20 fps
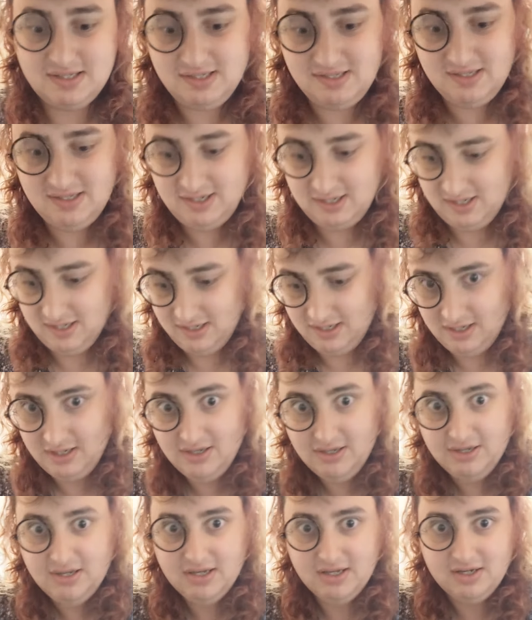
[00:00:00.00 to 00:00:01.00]
sticky.
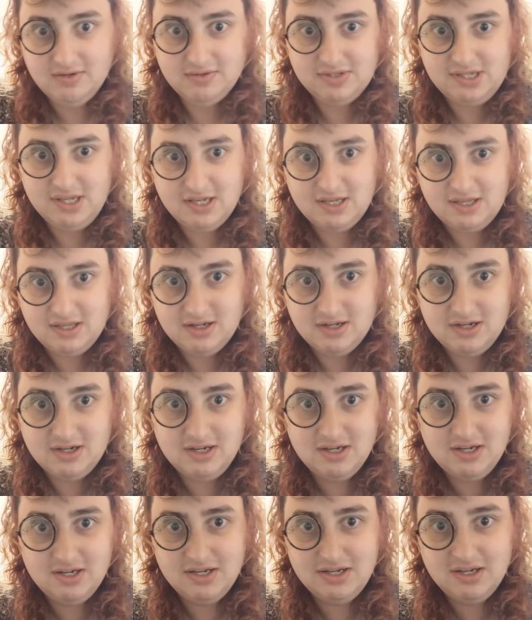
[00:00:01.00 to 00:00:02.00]
And we take our
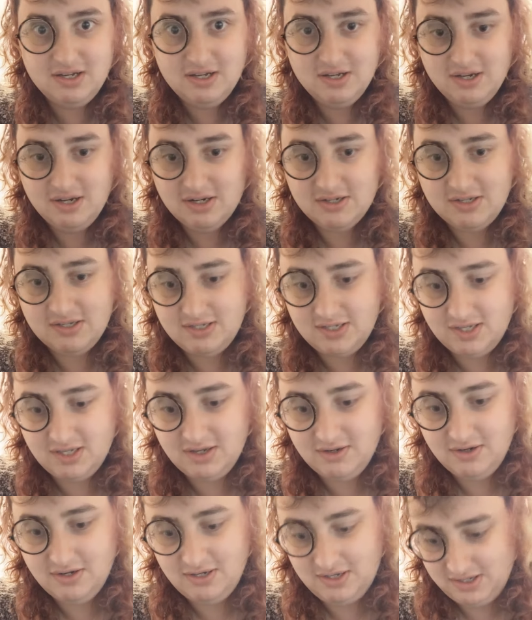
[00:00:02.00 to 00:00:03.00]

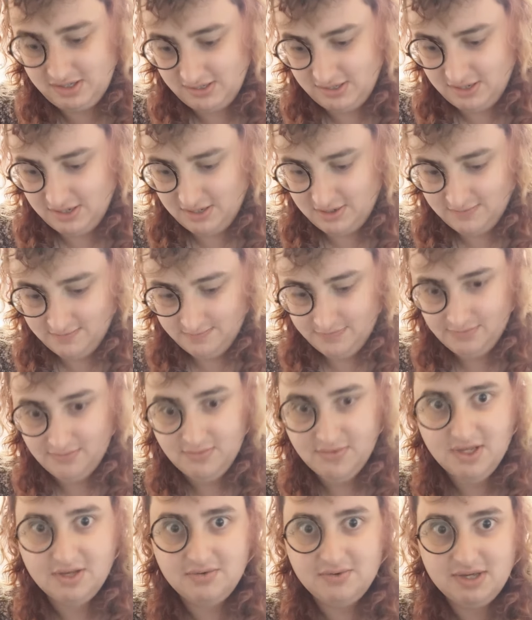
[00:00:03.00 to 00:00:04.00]
sticky rice,
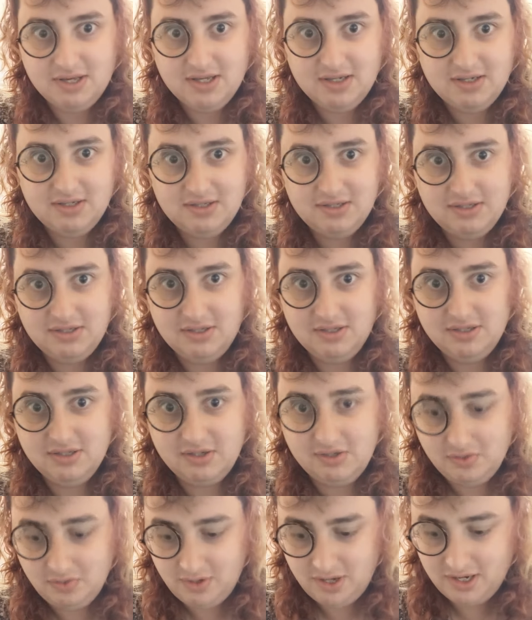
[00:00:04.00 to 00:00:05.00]
and we get a
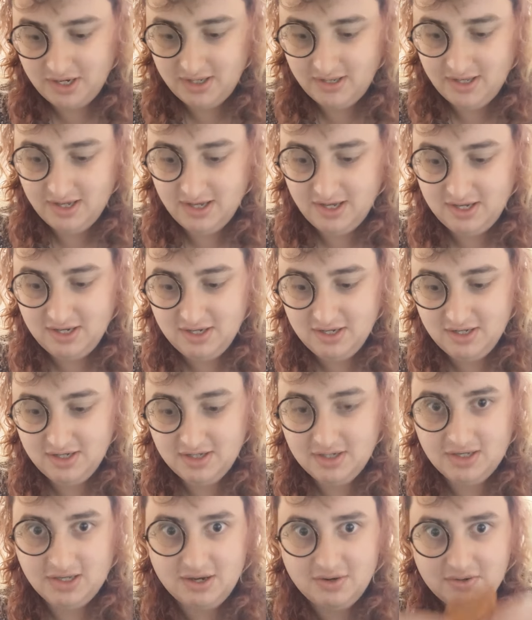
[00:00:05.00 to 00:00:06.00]
little wad of that.
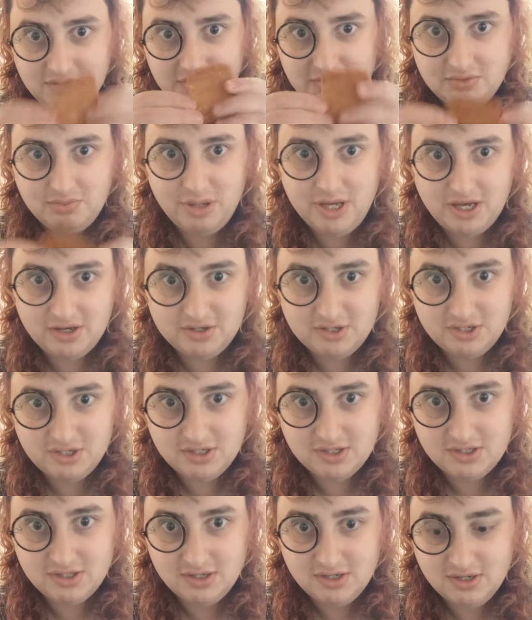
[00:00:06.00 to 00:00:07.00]
You got one of your
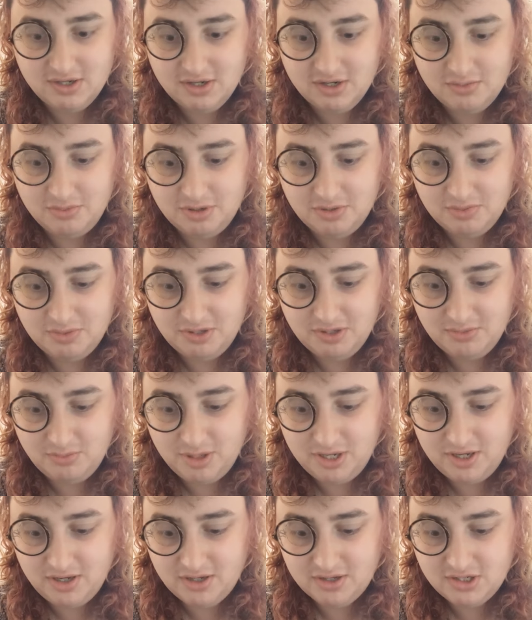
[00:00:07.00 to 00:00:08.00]
pouches. Open up the little
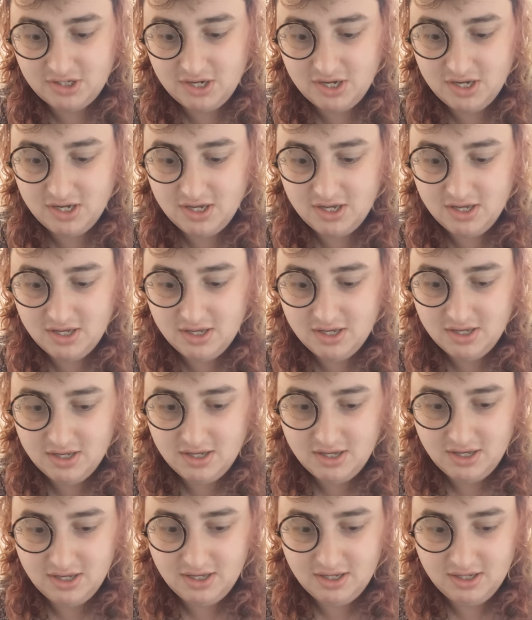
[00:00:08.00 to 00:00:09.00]
pouch,
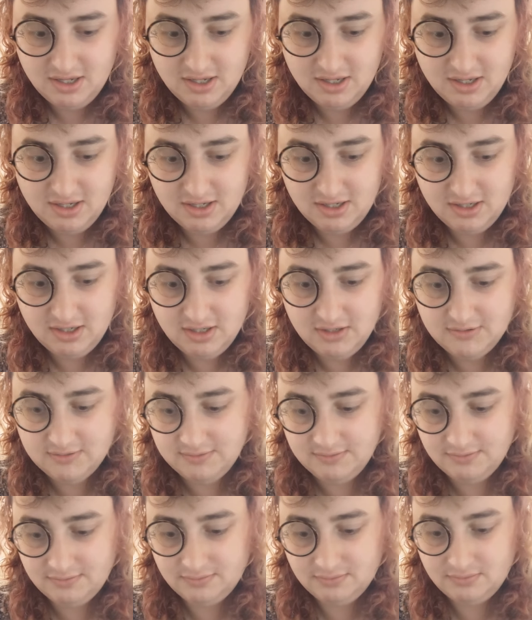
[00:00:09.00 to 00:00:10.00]
and
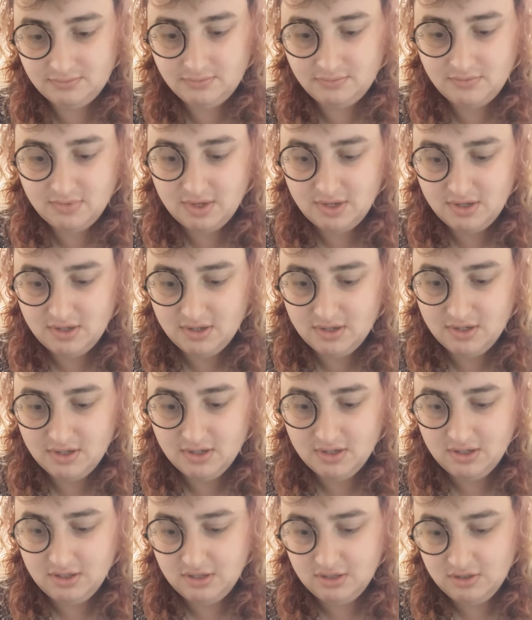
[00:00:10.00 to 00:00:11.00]

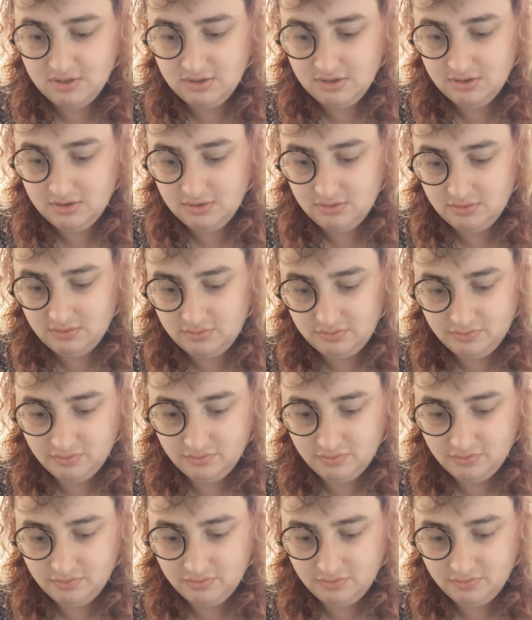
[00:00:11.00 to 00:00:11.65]
you